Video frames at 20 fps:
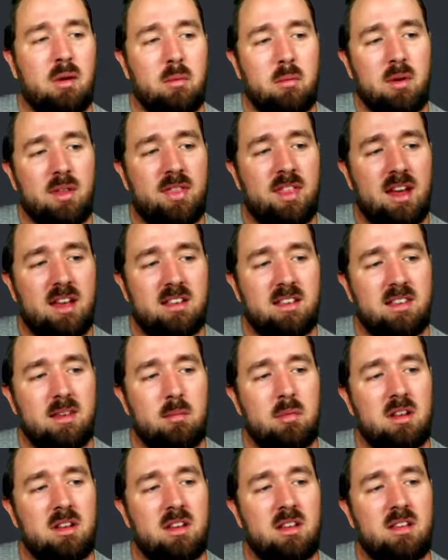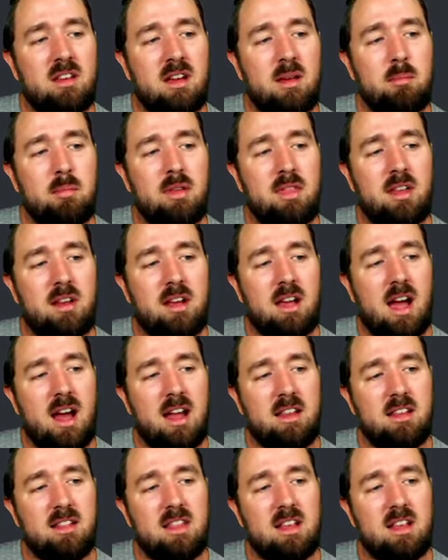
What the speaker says: with that similar design, but then I added